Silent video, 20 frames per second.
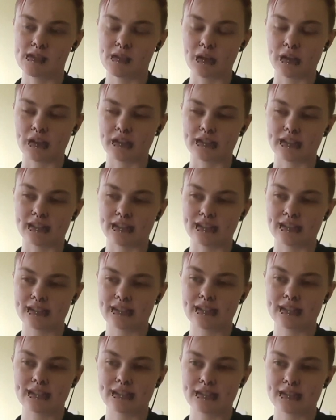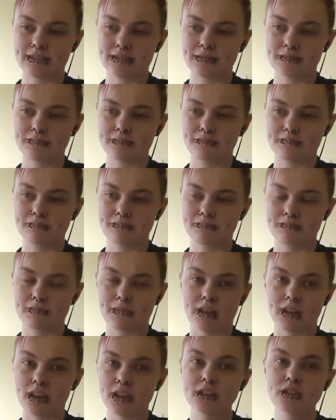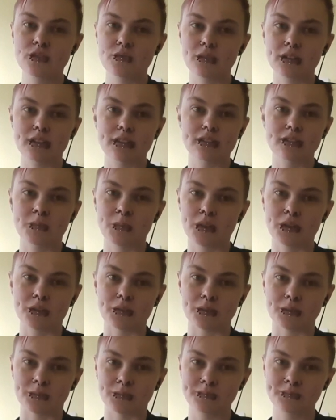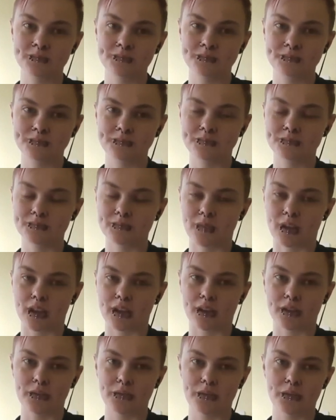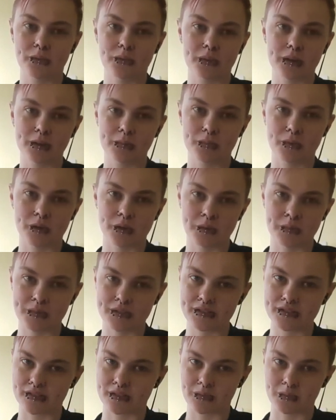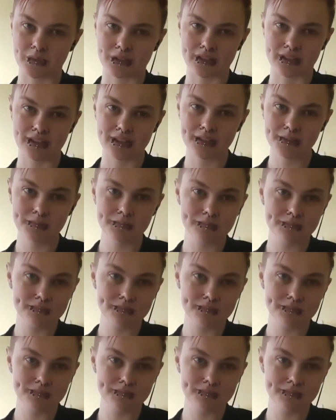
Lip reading: because it's literally tomorrow. I have 3 appointments in one day.